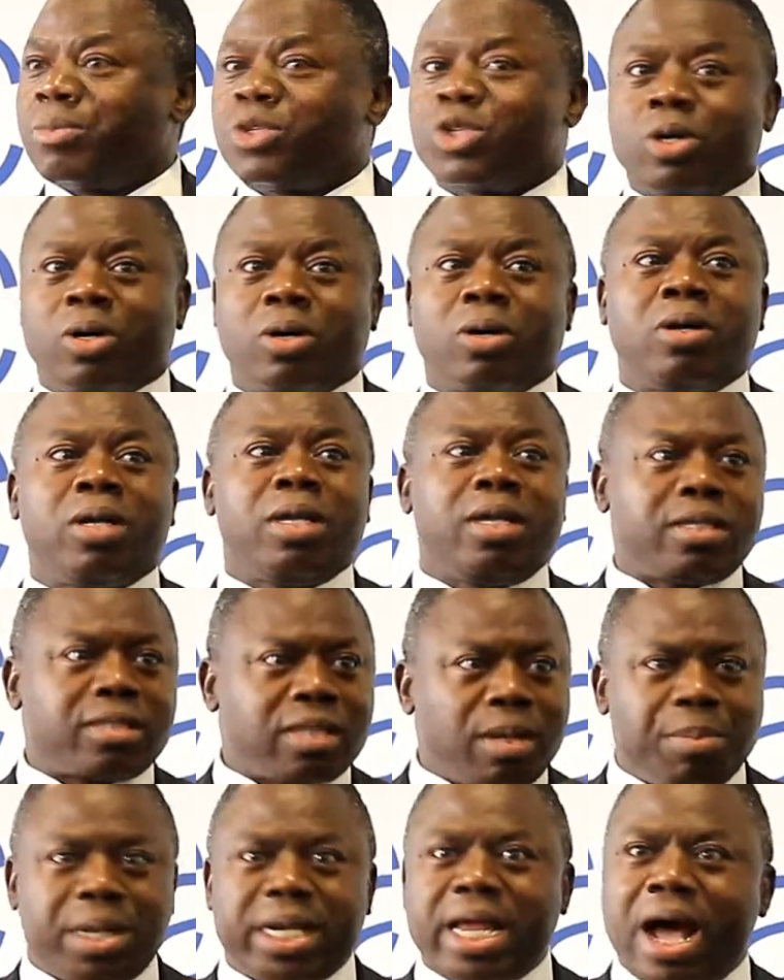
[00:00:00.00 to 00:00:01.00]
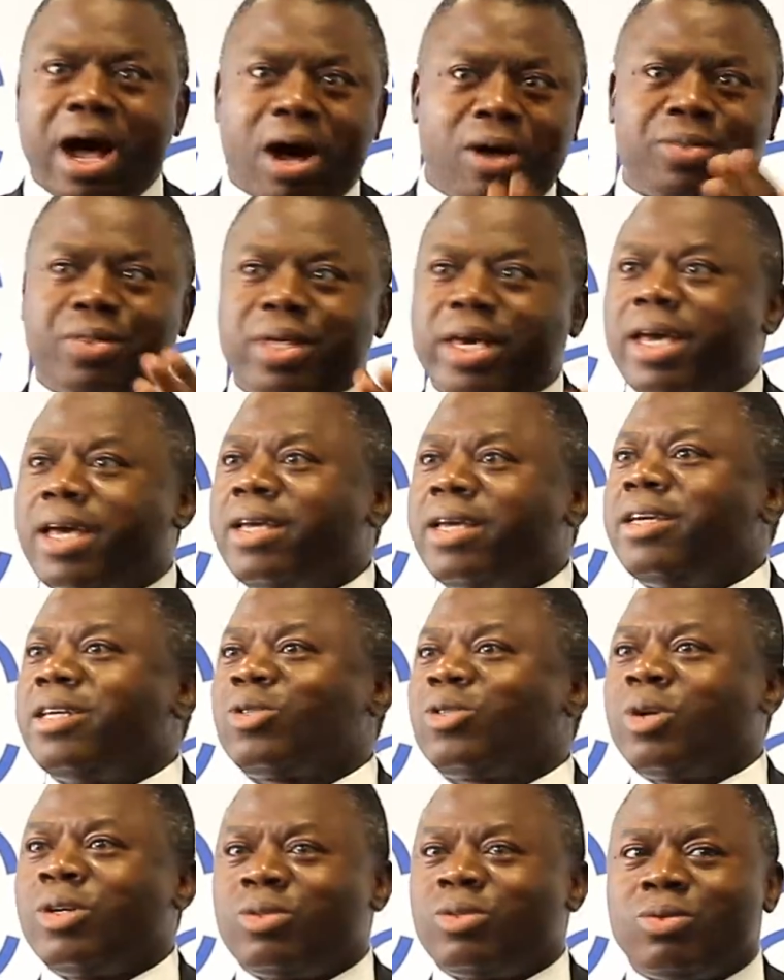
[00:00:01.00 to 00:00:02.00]
I'm sure somebody out there
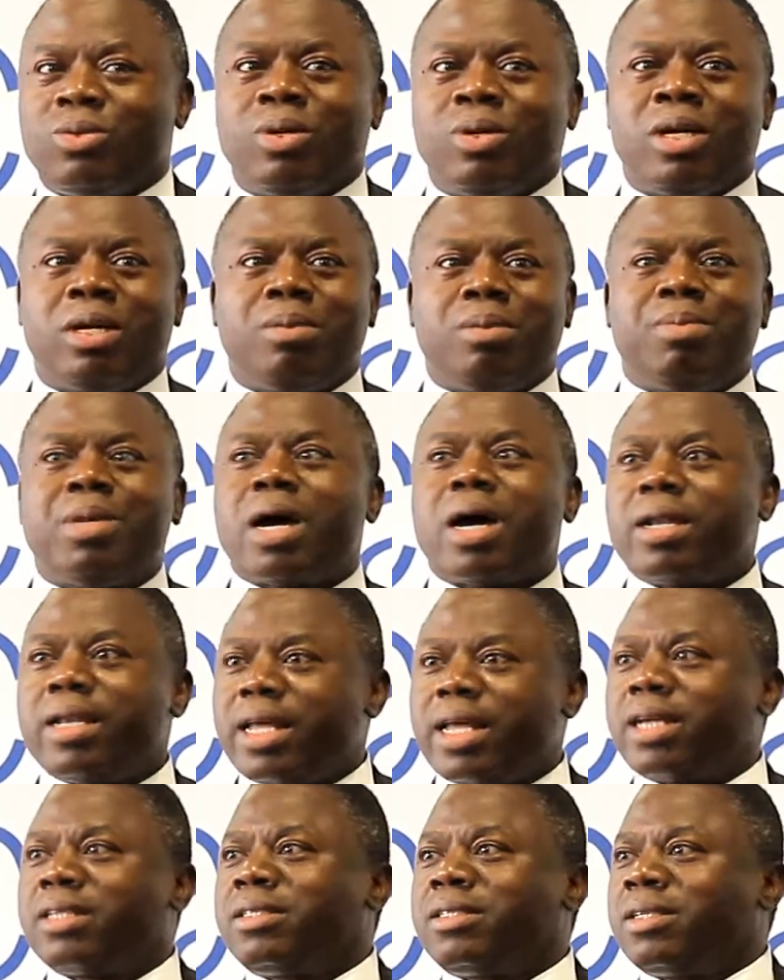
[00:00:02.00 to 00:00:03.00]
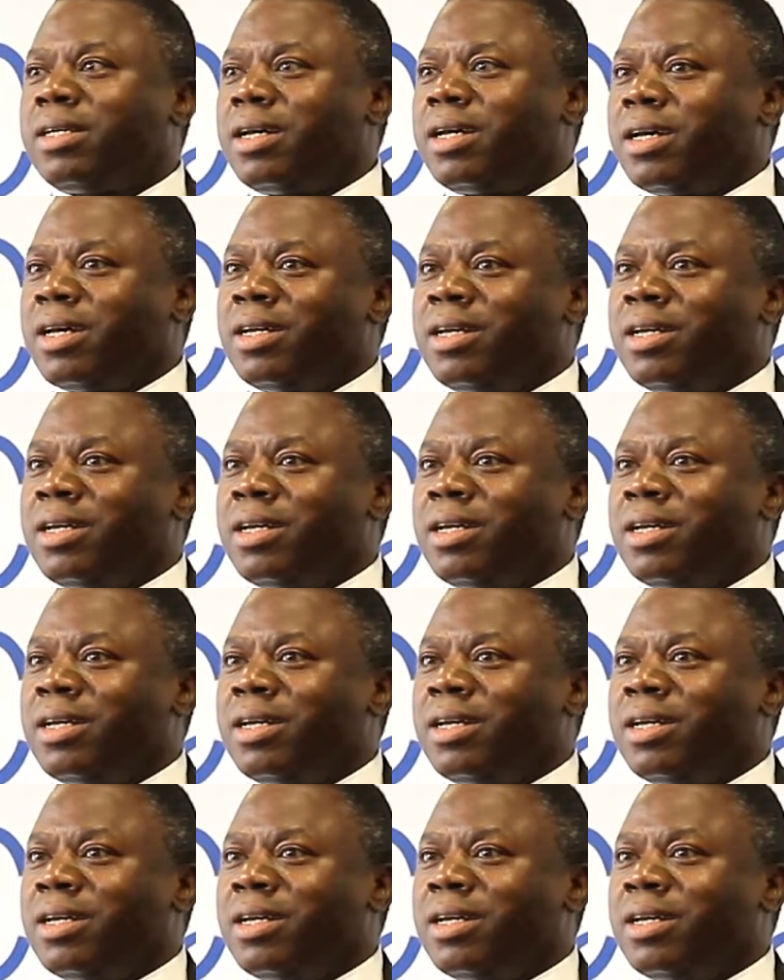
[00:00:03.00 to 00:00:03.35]
is going to be our next